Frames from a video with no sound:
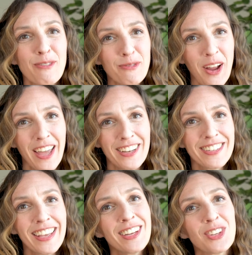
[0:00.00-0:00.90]
friend
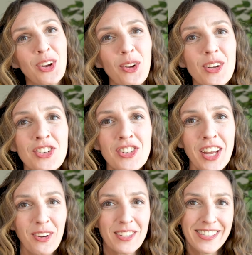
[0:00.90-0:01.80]
encouraged
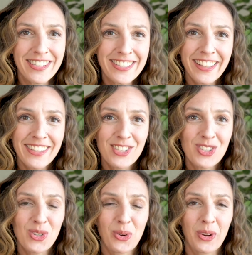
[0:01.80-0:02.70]
Terence to tell his
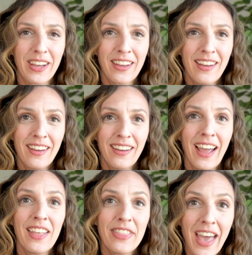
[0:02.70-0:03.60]
story,
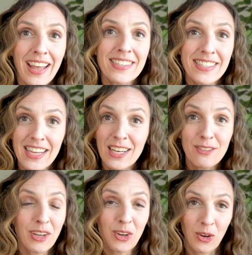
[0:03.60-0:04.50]
and that seed of
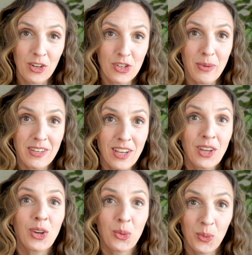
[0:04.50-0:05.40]
encouragement
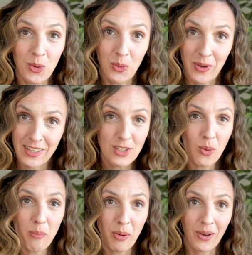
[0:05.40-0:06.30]
grew into
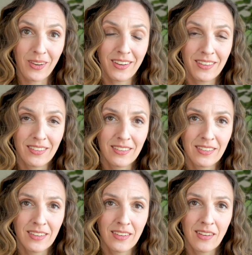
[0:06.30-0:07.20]
a book.
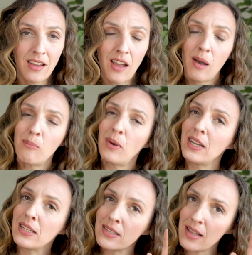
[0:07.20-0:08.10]
But
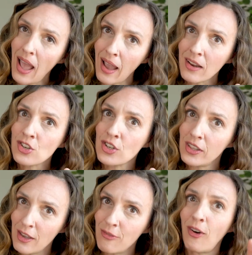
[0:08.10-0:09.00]
it's
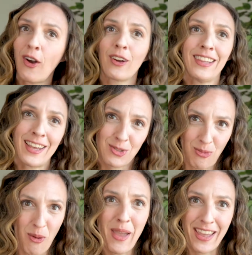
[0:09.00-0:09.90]
actually far less
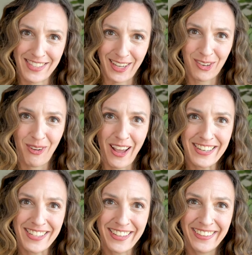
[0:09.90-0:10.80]
romantic, right?